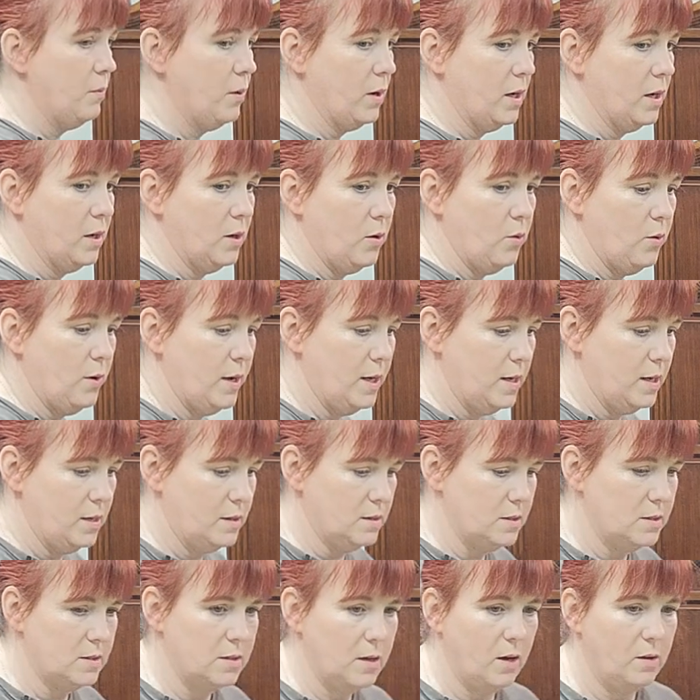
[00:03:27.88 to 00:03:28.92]
we're going to go ahead
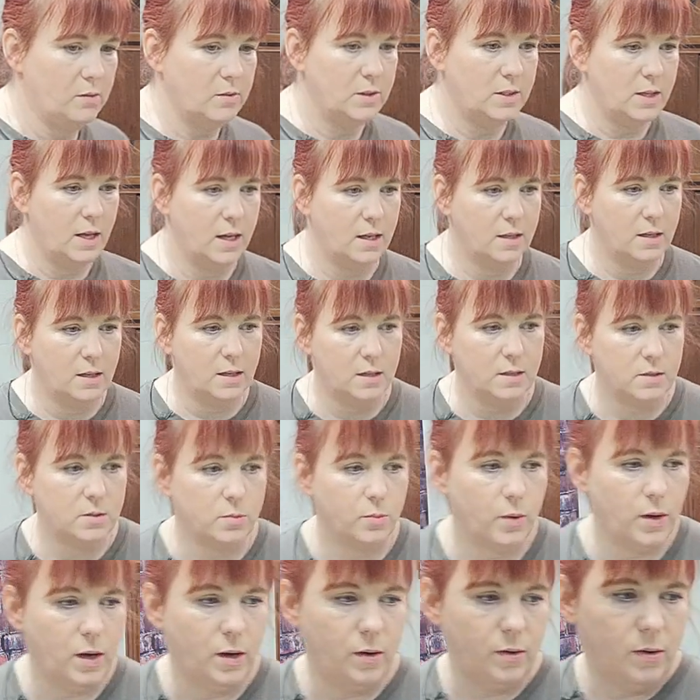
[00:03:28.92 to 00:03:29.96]
and scuff sand it as
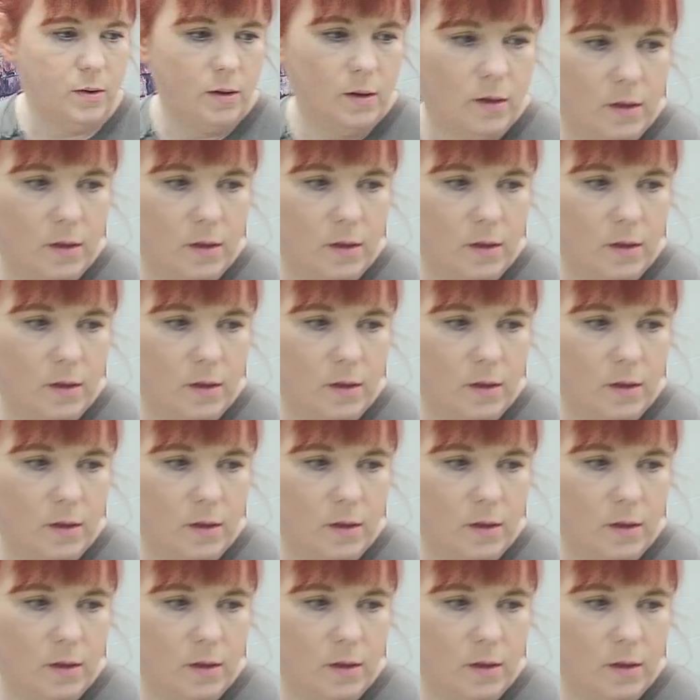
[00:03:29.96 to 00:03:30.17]
well.